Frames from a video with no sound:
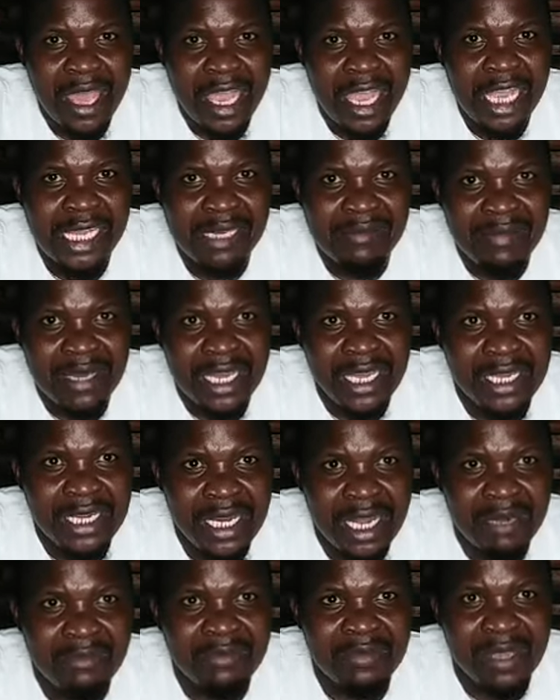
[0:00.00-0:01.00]
Amen.
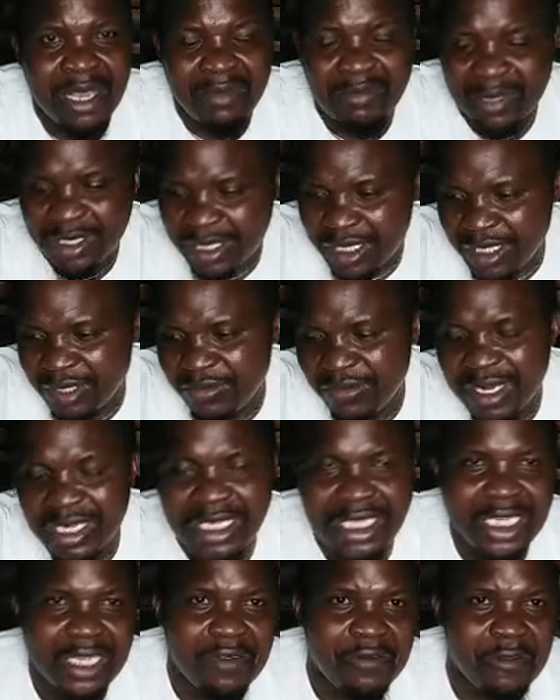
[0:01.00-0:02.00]
I'm, I'm still
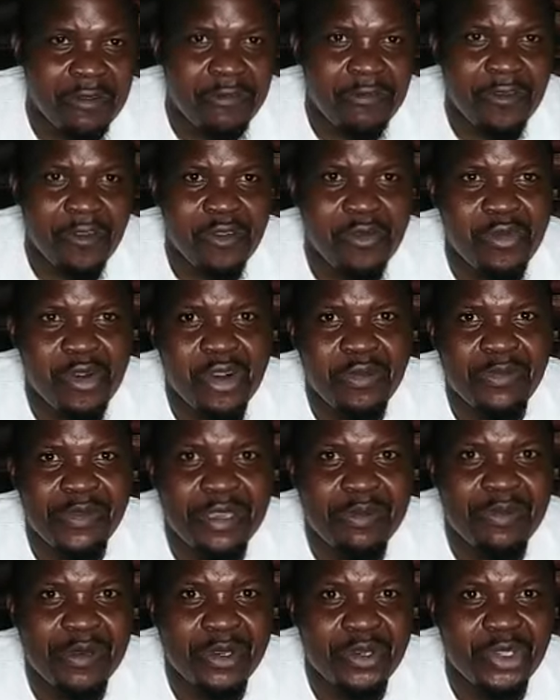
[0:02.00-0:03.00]
waiting for a few more
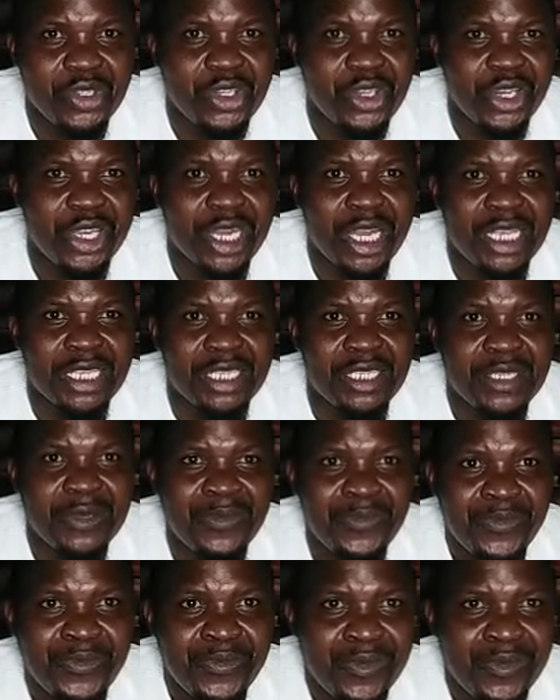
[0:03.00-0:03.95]
people to join us.